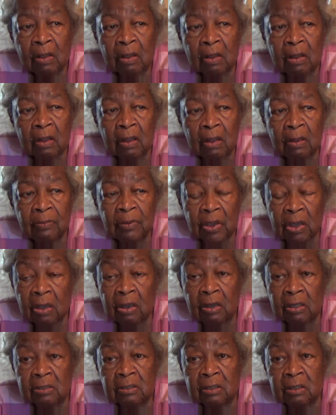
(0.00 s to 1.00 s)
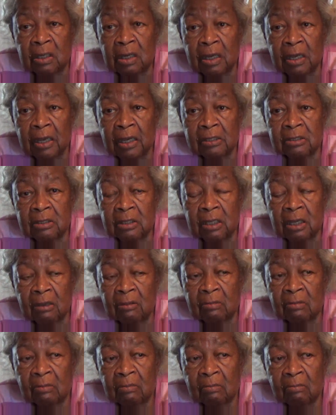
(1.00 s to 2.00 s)
uh, because of the last
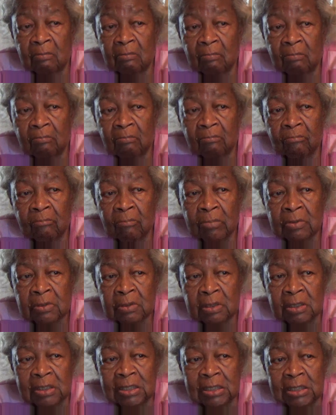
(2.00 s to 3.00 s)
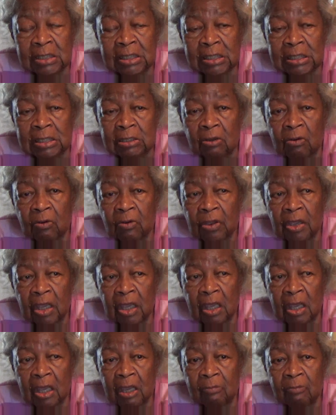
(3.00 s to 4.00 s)
name. And so
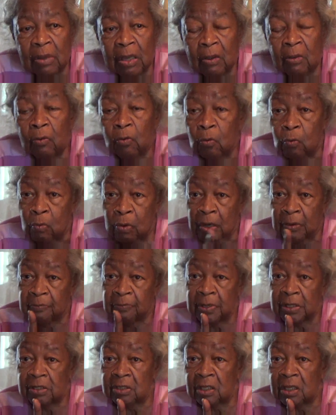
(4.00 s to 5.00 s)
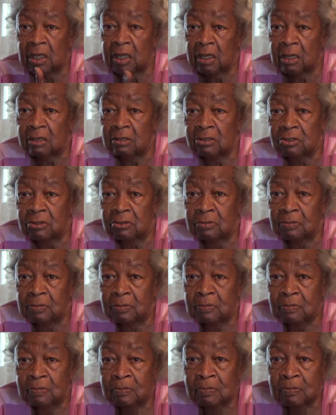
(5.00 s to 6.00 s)
he had my one piece of luggage.
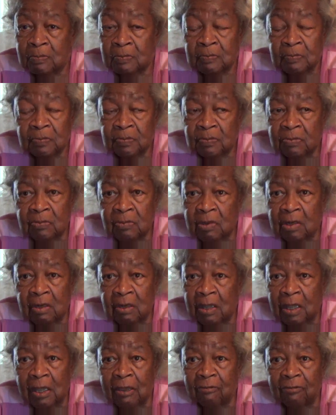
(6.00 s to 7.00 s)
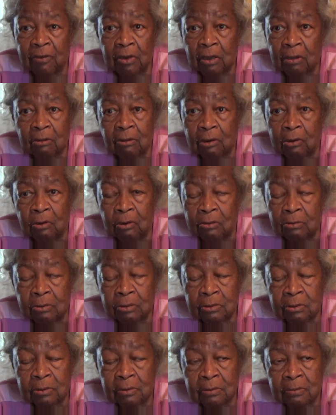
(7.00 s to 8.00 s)
Didn't have any
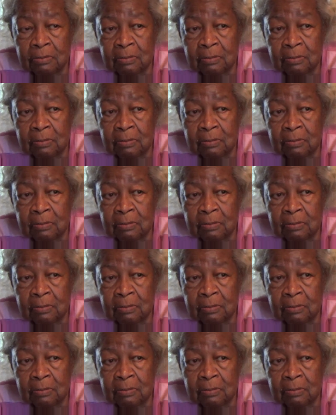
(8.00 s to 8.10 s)
clothes.